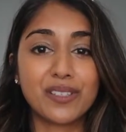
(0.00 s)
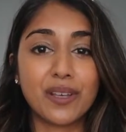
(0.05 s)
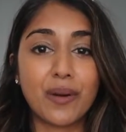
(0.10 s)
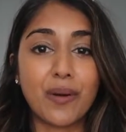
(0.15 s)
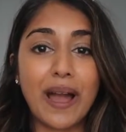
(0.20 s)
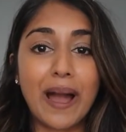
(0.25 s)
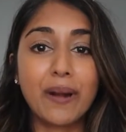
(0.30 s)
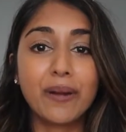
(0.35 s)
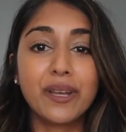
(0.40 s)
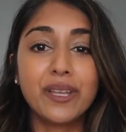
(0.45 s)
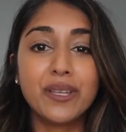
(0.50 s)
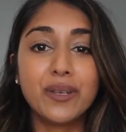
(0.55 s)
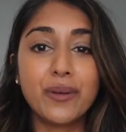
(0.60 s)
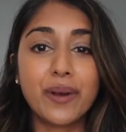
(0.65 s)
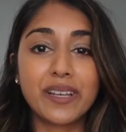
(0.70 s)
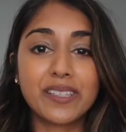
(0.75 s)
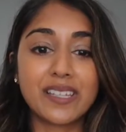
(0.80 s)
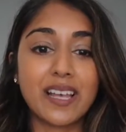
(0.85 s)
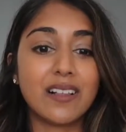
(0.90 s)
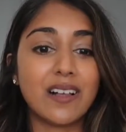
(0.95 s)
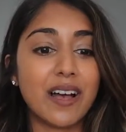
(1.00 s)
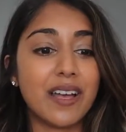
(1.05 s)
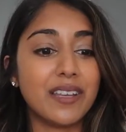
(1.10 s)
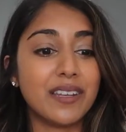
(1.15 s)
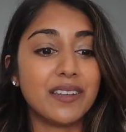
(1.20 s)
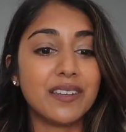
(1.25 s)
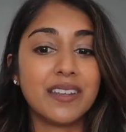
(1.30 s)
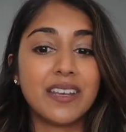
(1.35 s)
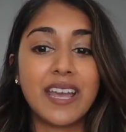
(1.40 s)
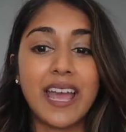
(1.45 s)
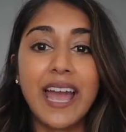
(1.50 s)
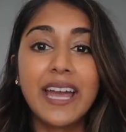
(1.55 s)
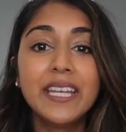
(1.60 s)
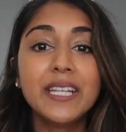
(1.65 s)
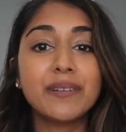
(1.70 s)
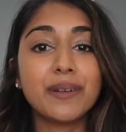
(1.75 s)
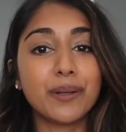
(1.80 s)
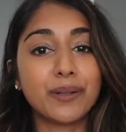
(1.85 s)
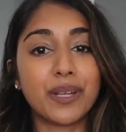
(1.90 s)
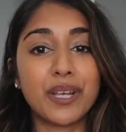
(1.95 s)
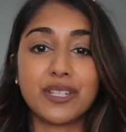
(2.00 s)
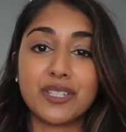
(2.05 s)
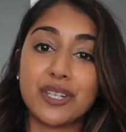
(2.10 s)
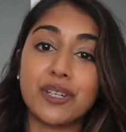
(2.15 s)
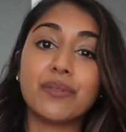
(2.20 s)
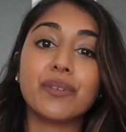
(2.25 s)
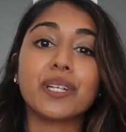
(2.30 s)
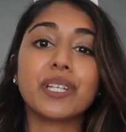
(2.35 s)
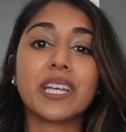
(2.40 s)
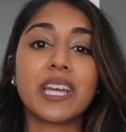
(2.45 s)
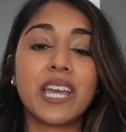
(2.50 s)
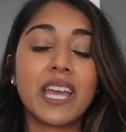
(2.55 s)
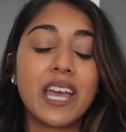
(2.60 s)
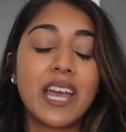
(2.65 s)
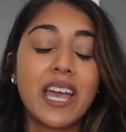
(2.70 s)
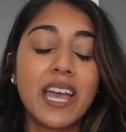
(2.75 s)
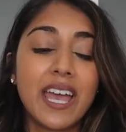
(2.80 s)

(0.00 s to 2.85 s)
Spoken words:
So how can you excel on any rotation really?